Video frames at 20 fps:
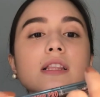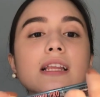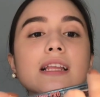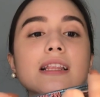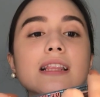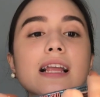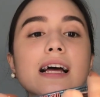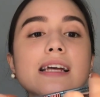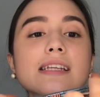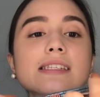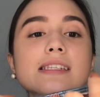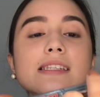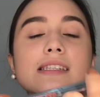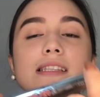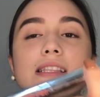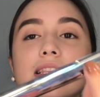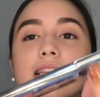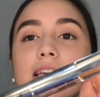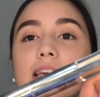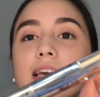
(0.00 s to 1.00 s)
Then
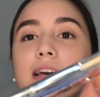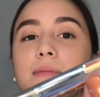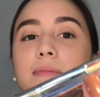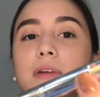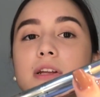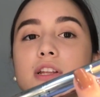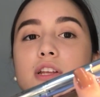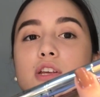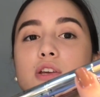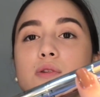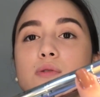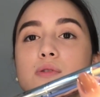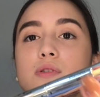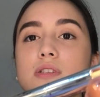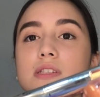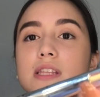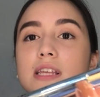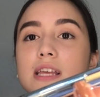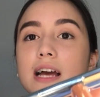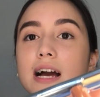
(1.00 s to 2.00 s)
lastly, I'm gonna
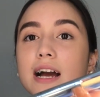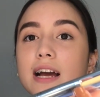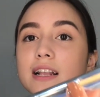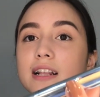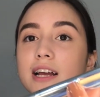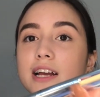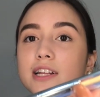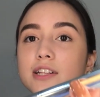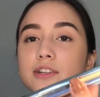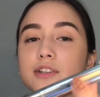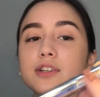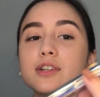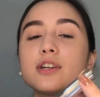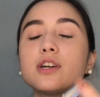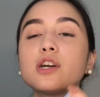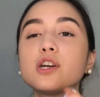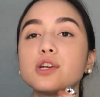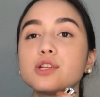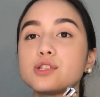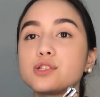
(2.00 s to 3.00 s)
use the highlighter
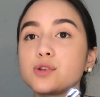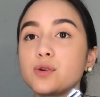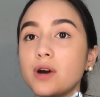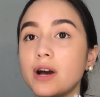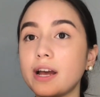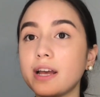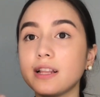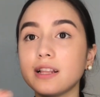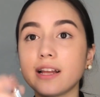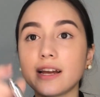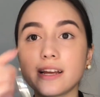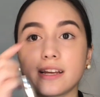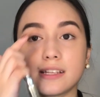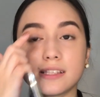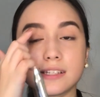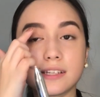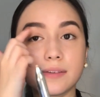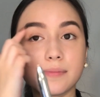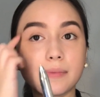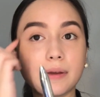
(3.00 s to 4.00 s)
to
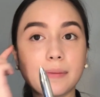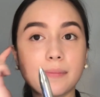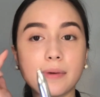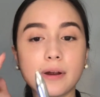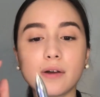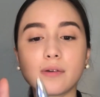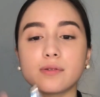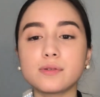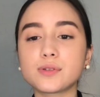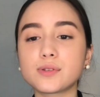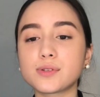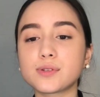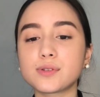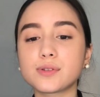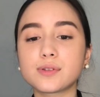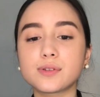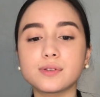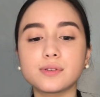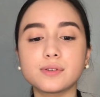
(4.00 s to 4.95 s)
highlight my brows.